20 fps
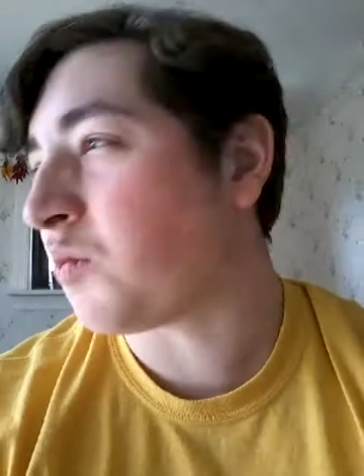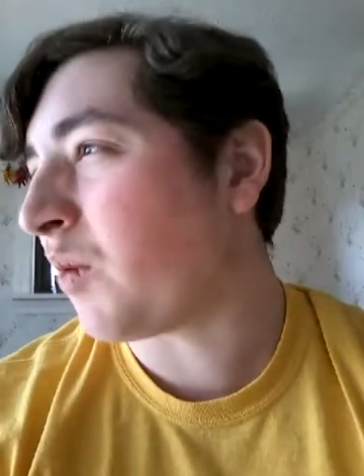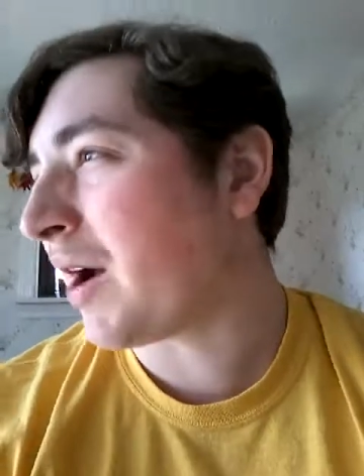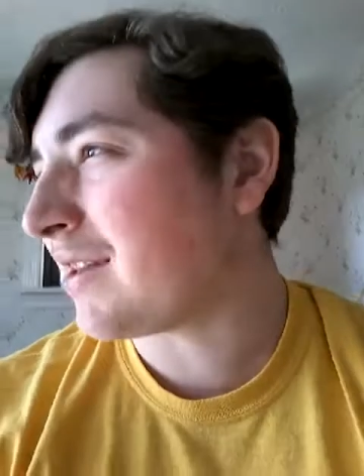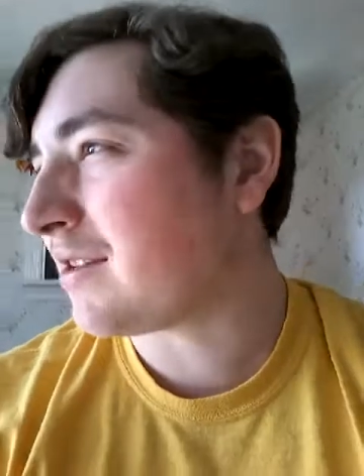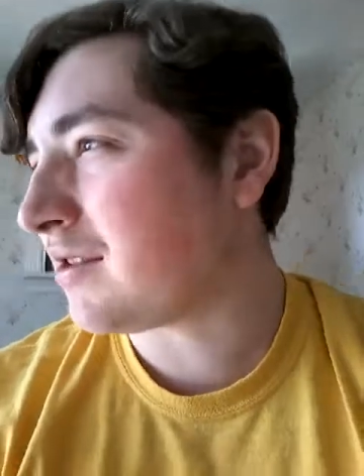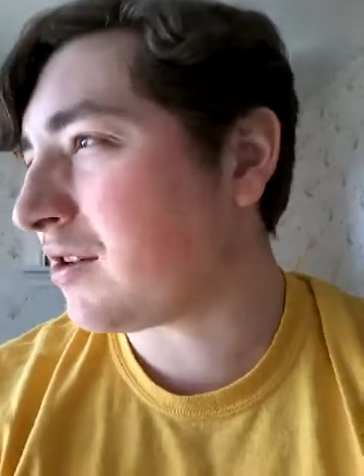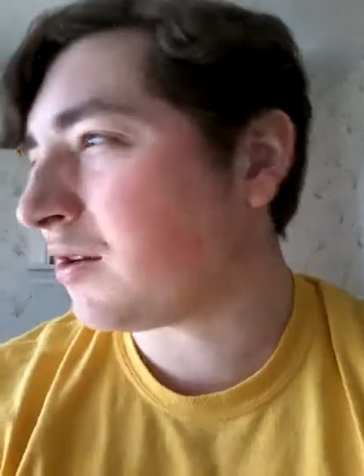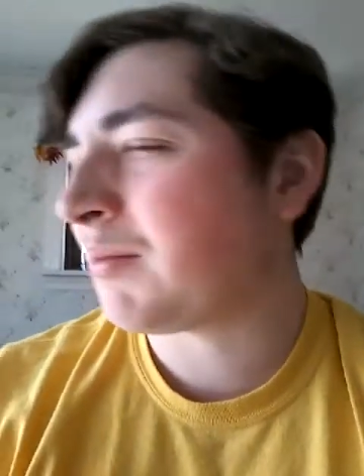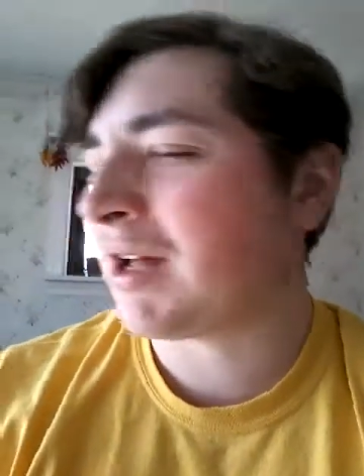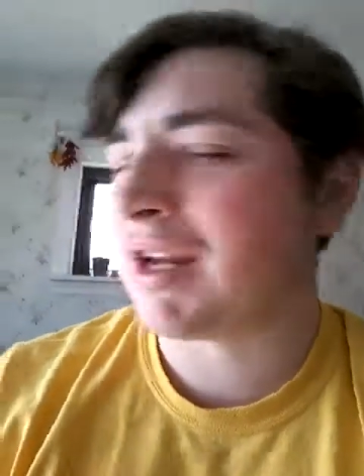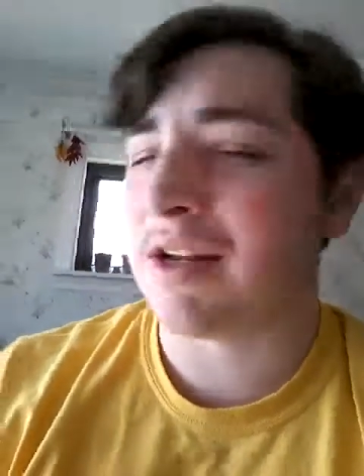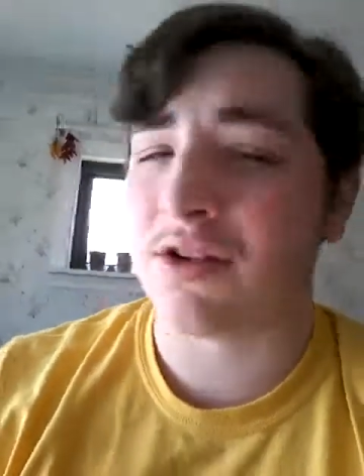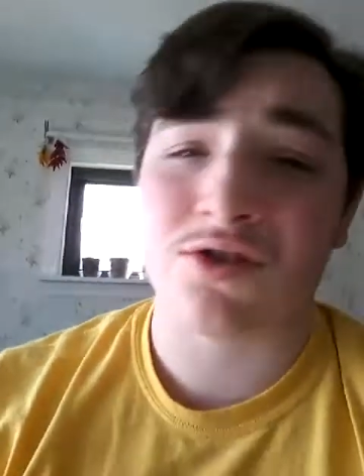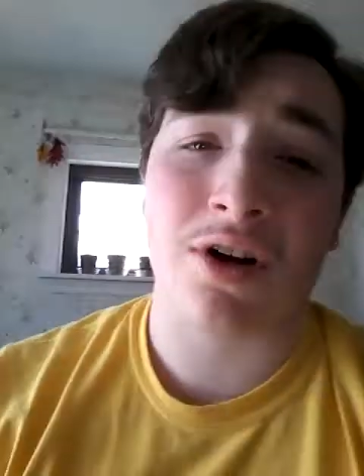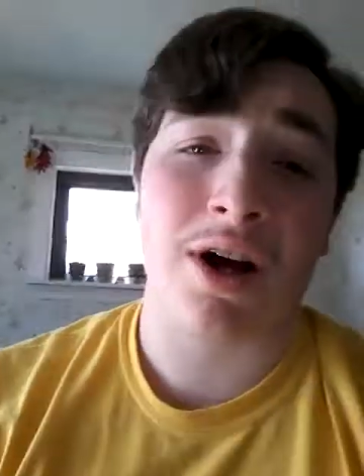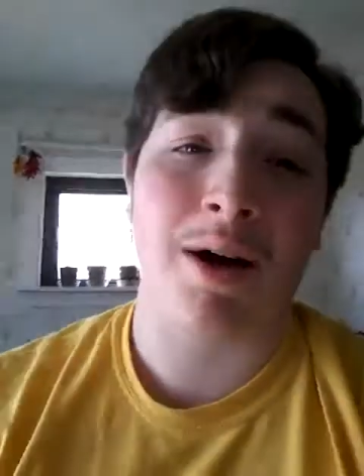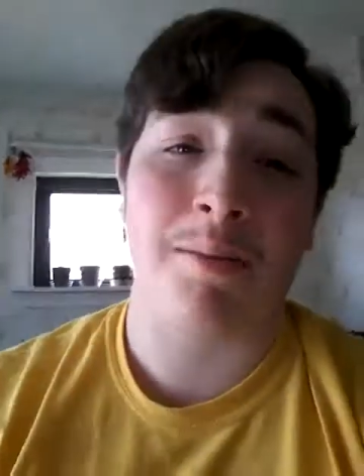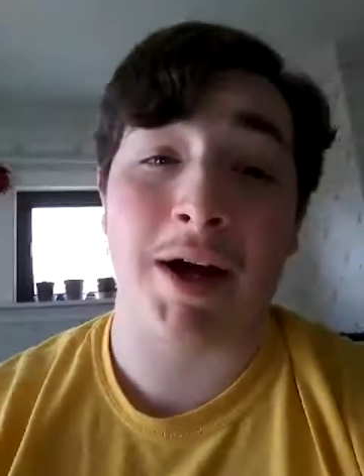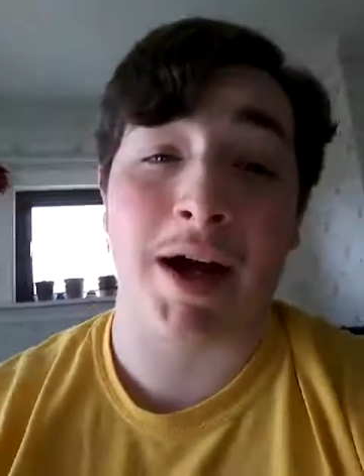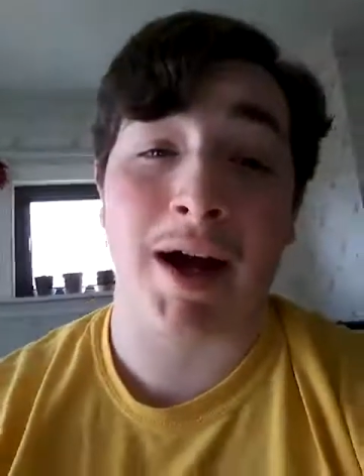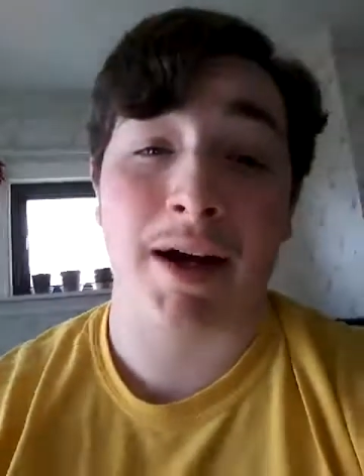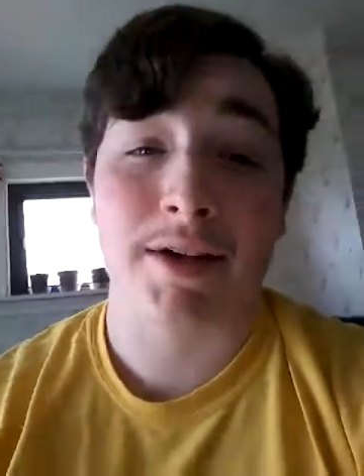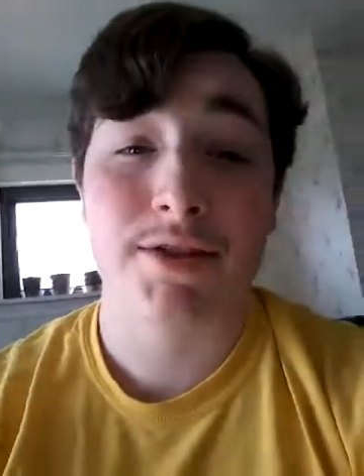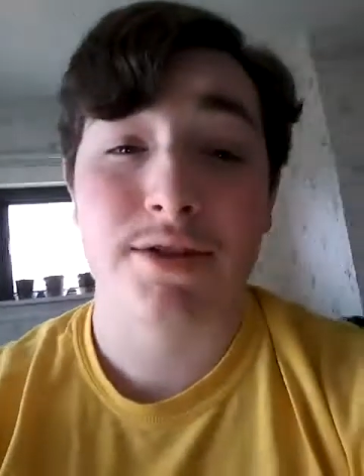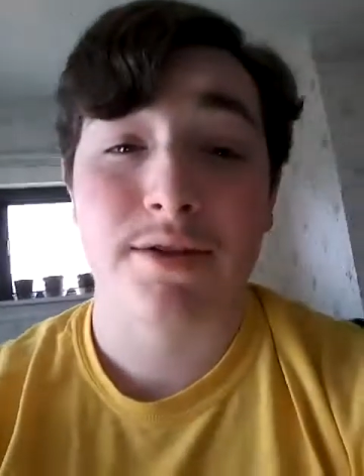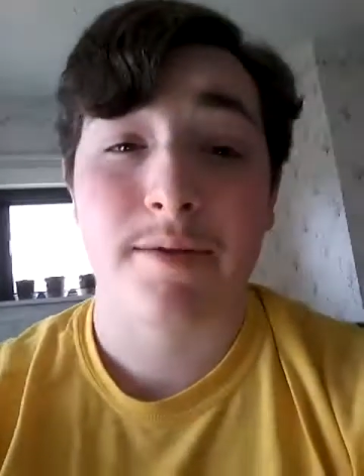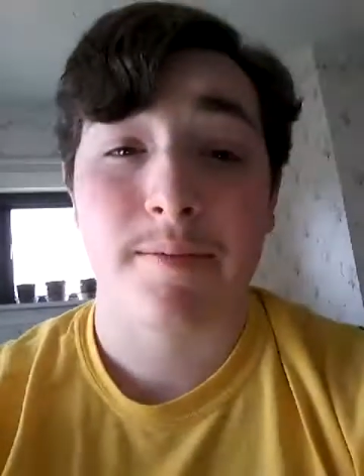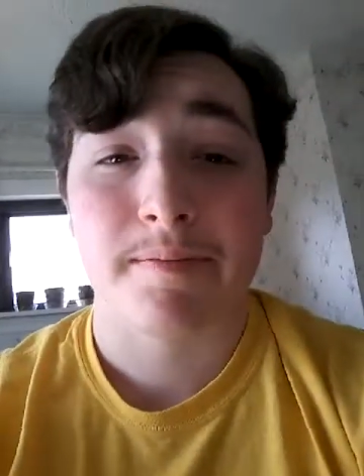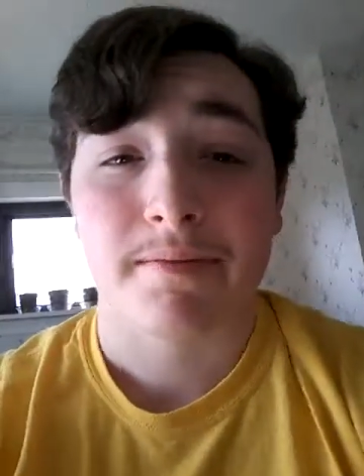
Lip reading: way too many drawbacks,